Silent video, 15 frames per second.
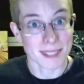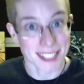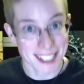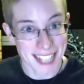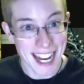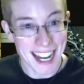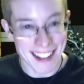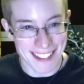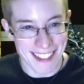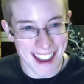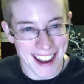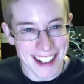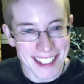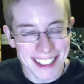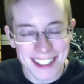Saying
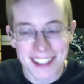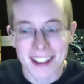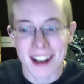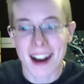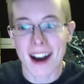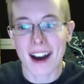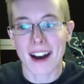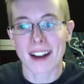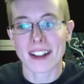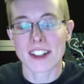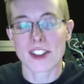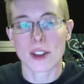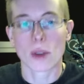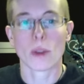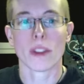that, uh,
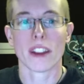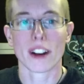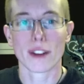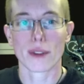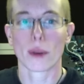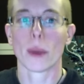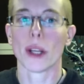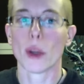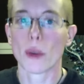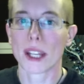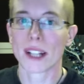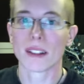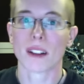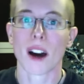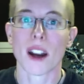so therefore we don't
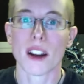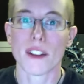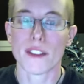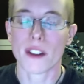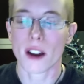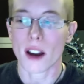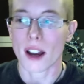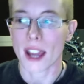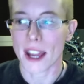get a lot of uh,